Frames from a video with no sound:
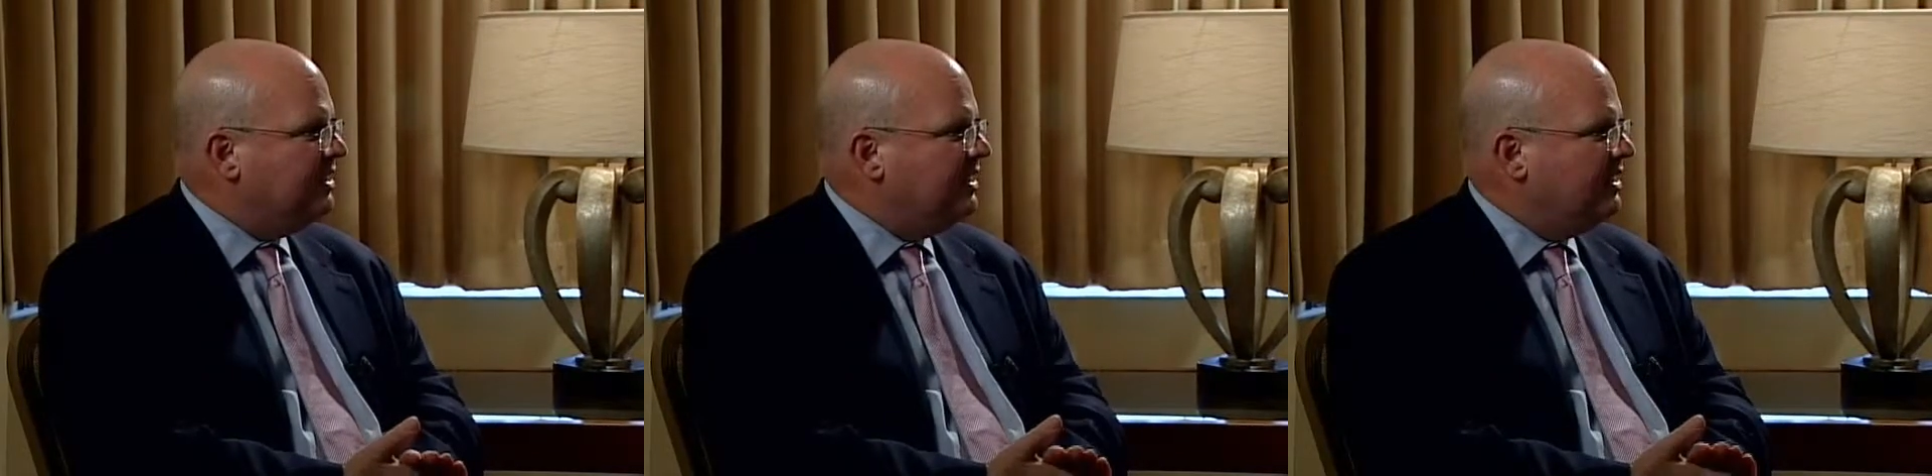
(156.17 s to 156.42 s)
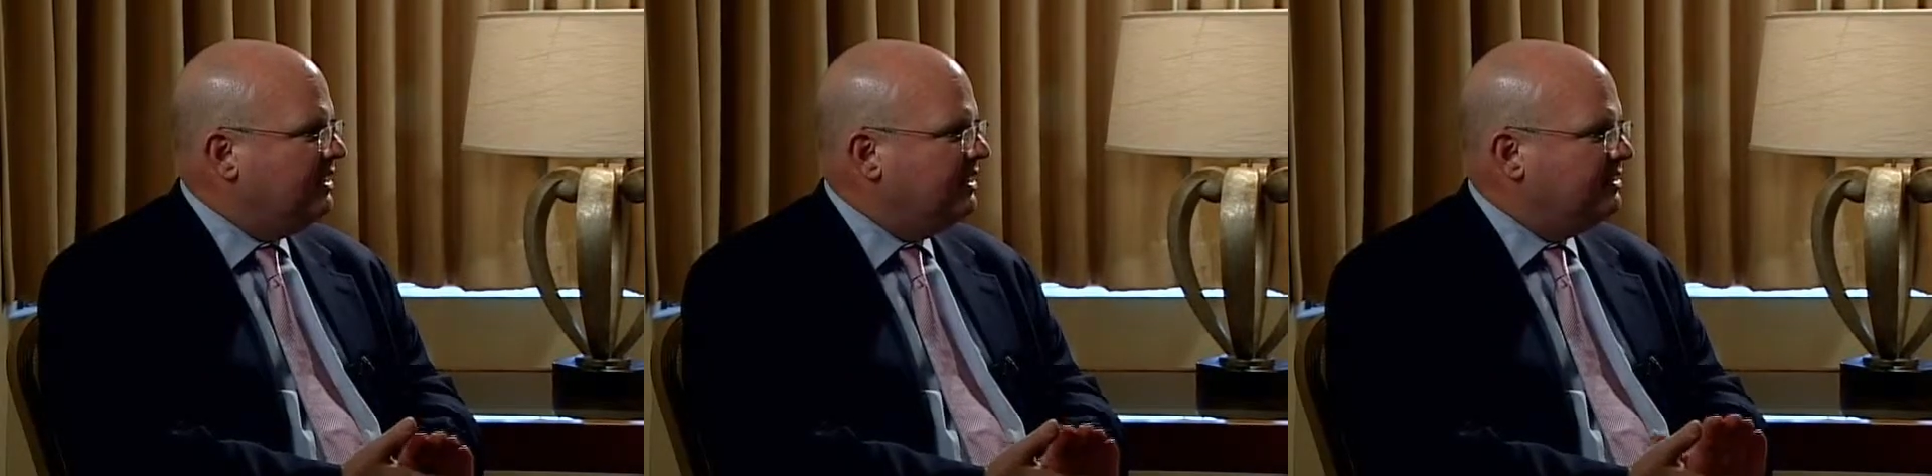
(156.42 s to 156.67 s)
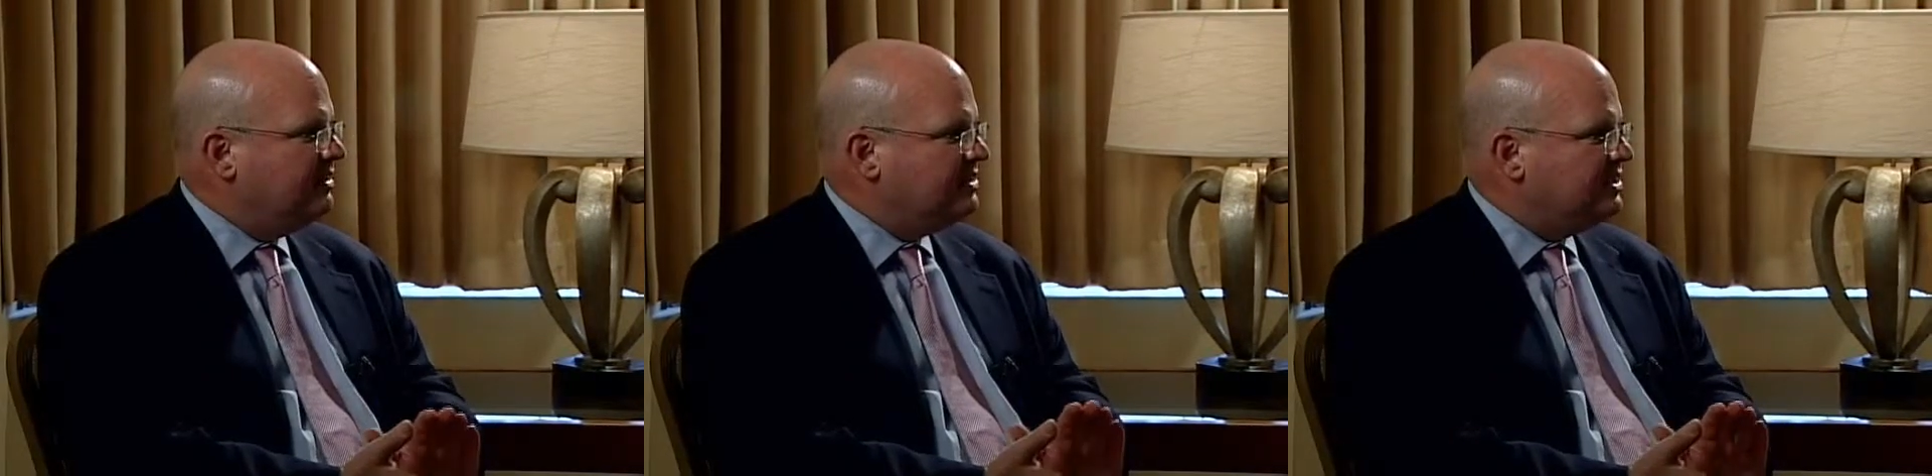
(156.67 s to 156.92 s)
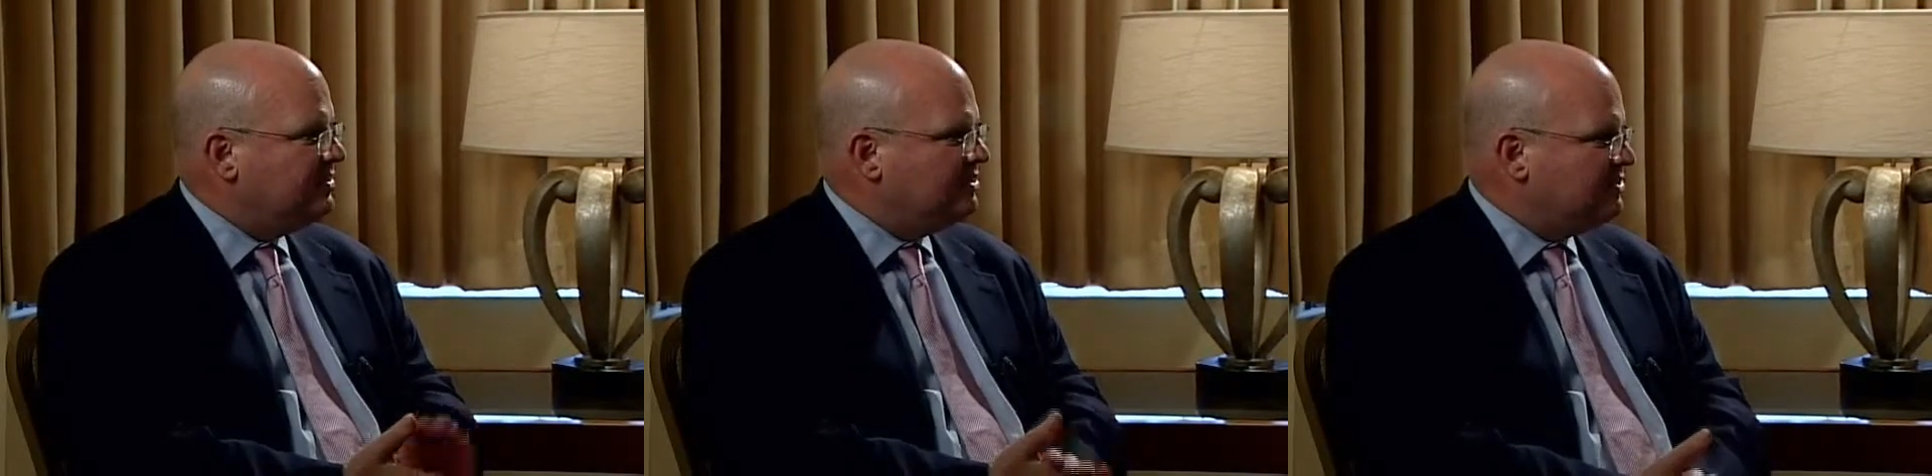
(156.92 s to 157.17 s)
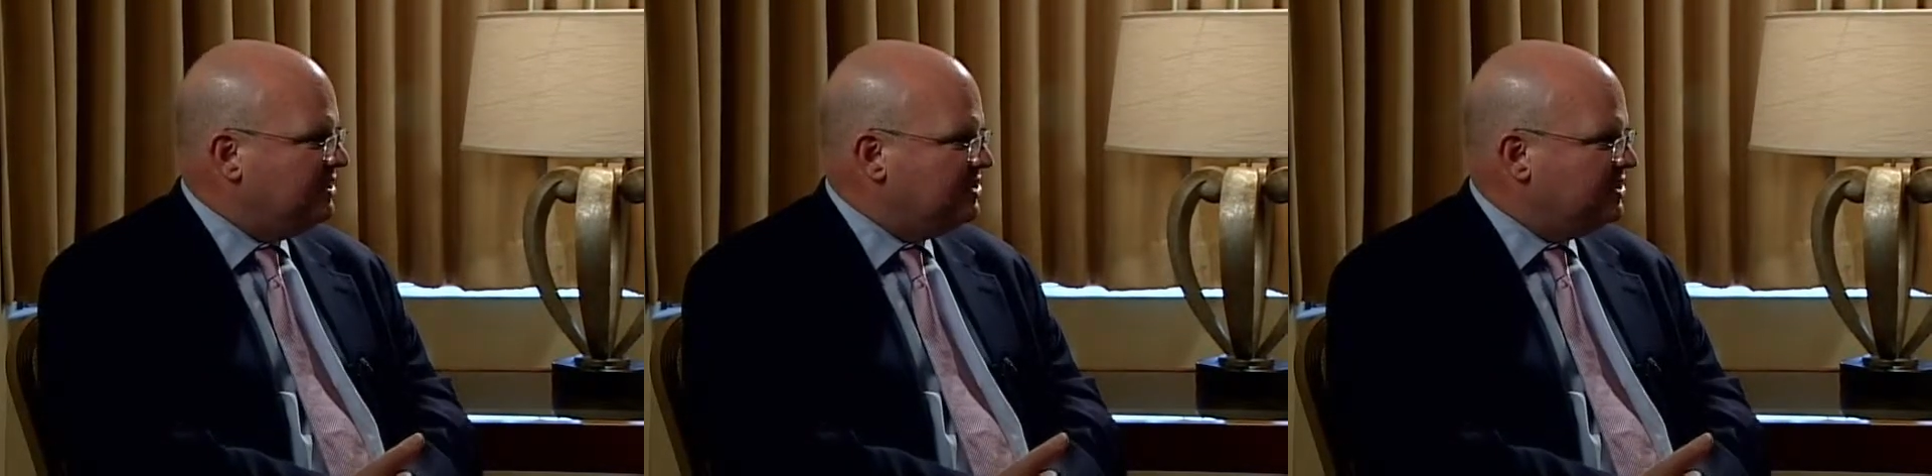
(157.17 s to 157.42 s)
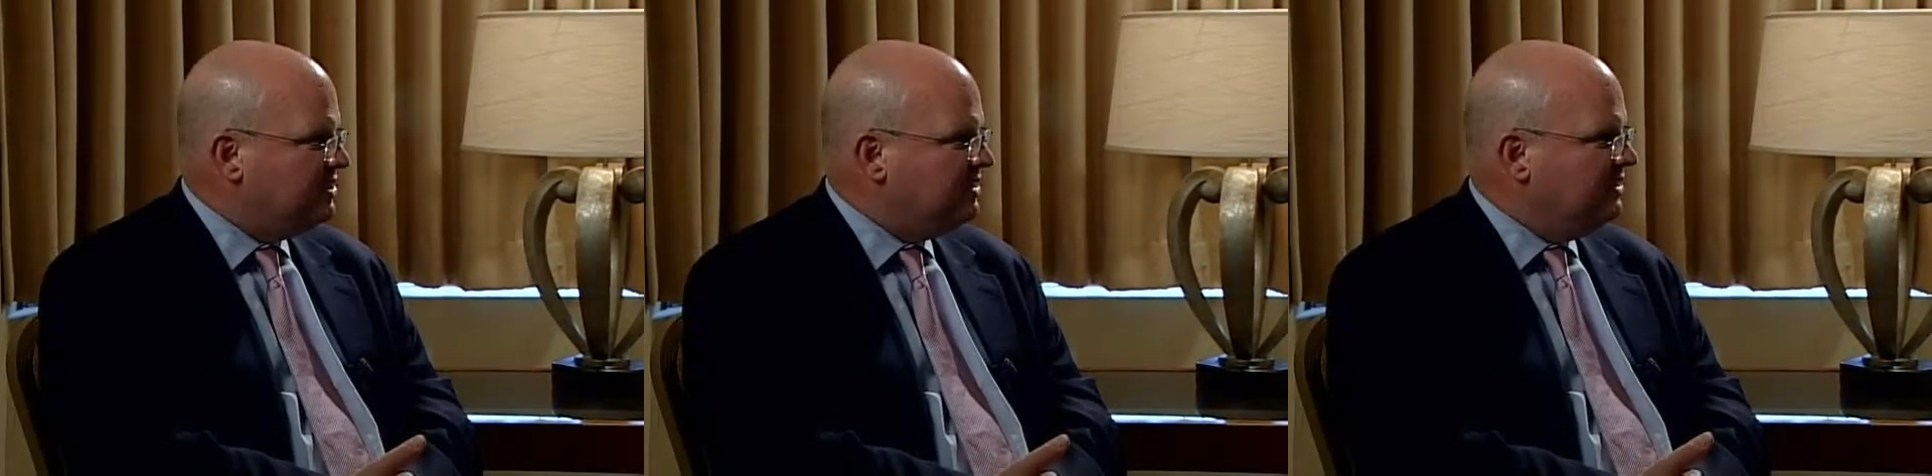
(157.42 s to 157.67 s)
and
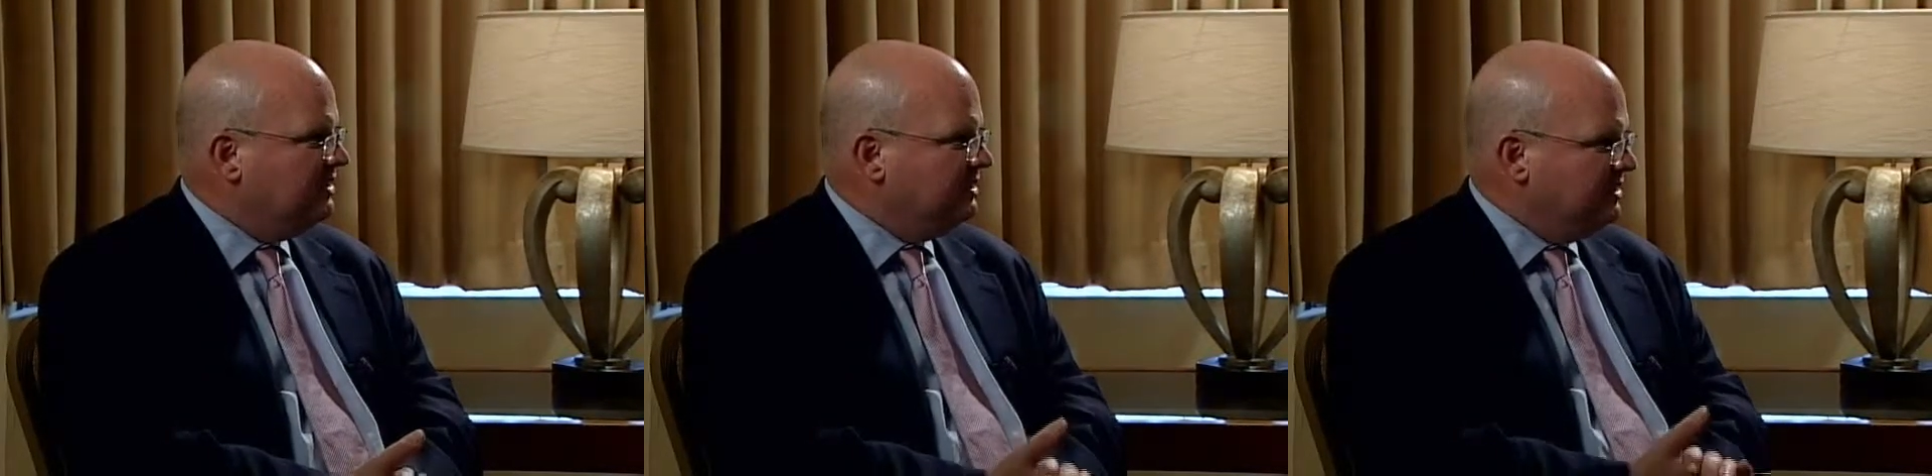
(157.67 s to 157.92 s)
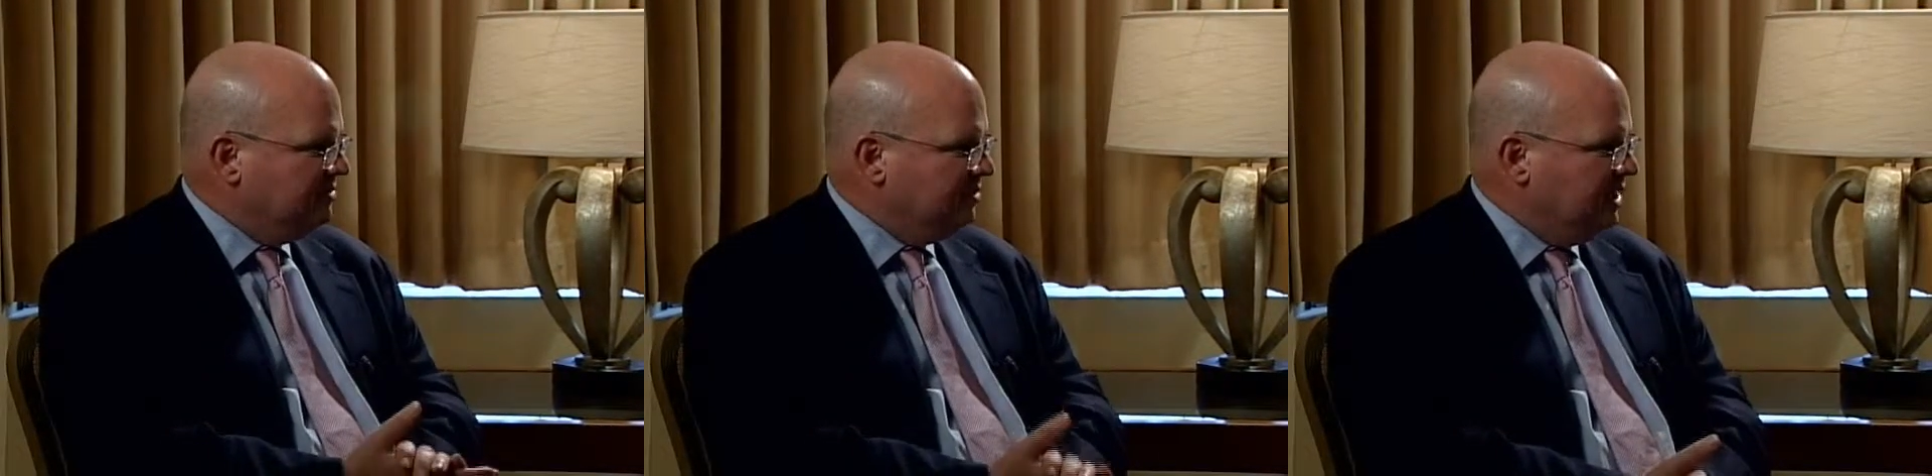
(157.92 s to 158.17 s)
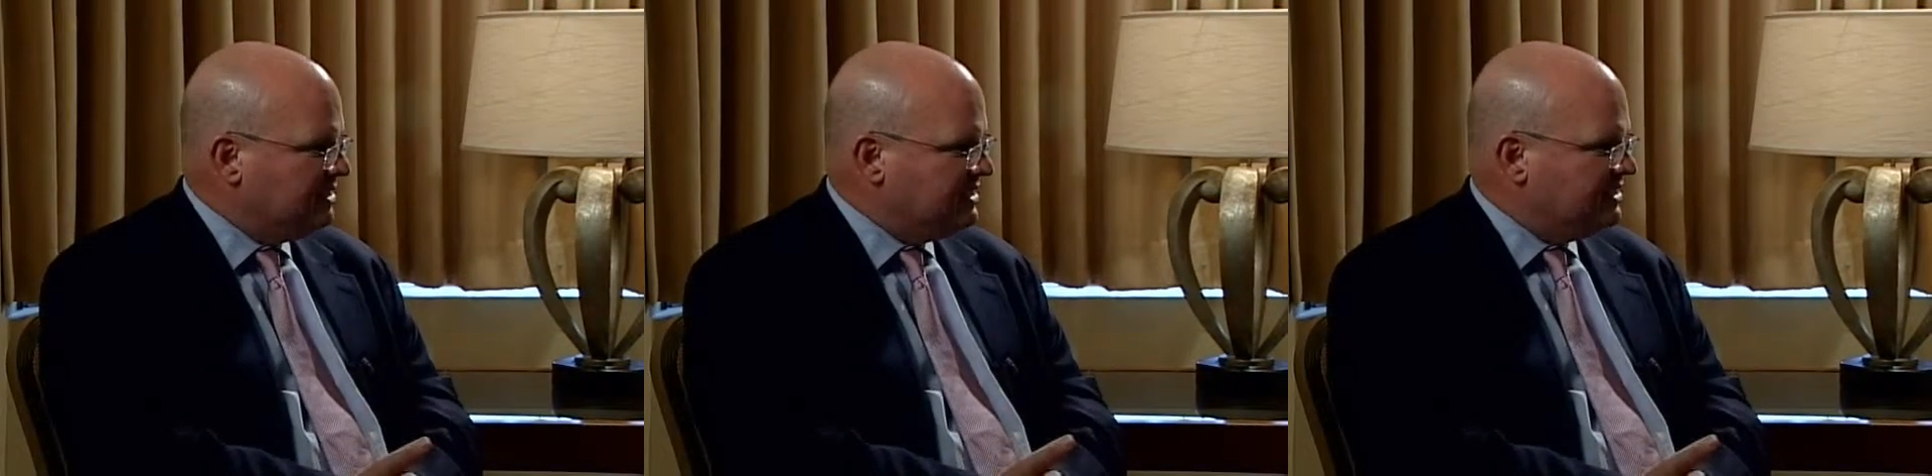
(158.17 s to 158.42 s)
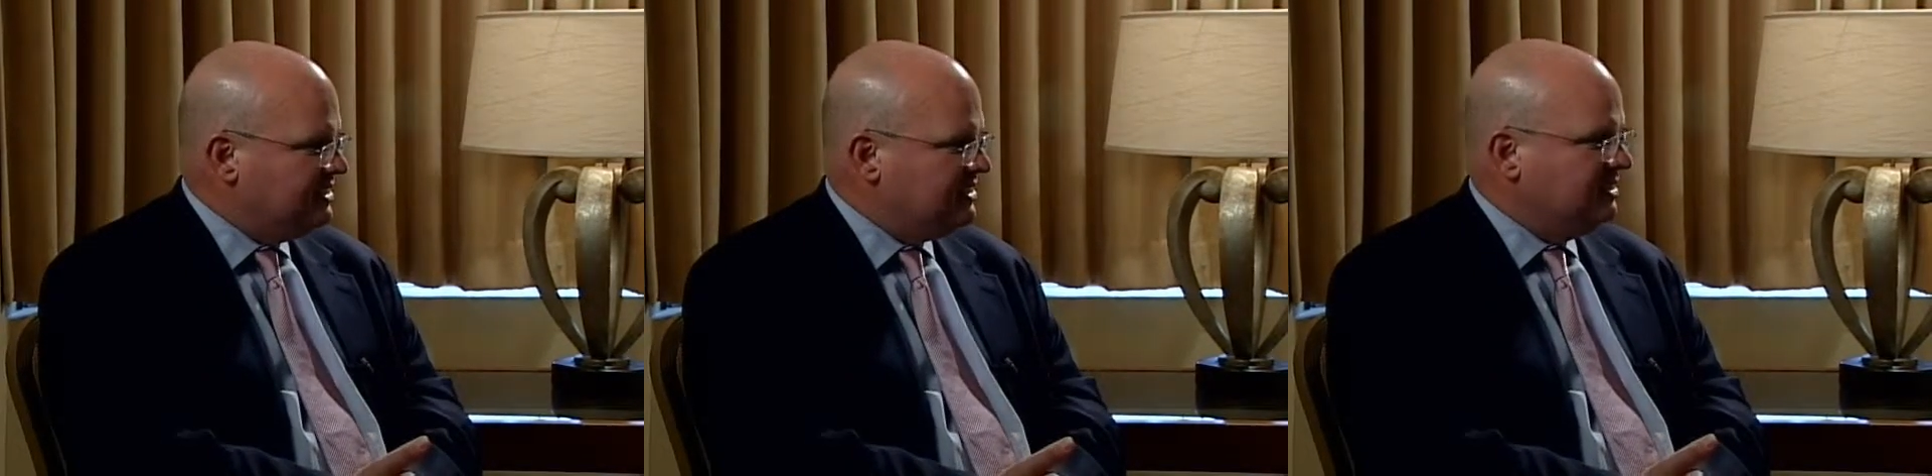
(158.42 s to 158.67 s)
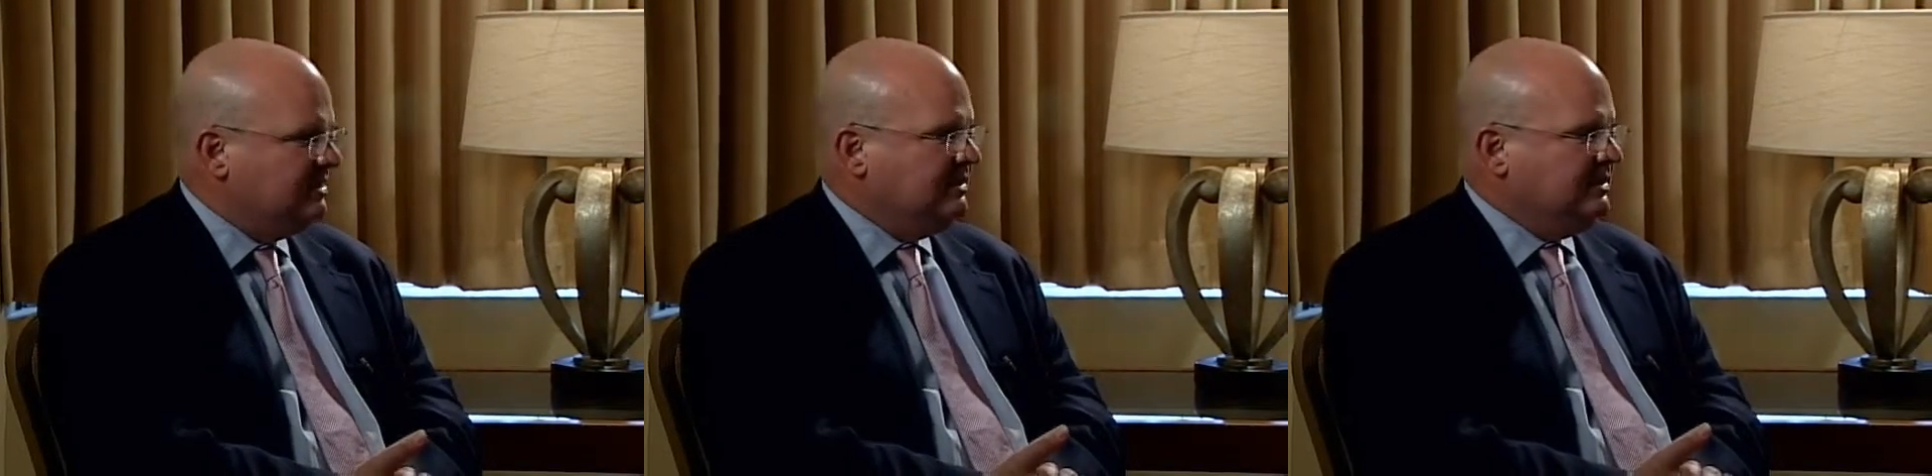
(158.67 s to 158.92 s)
sequestration processes.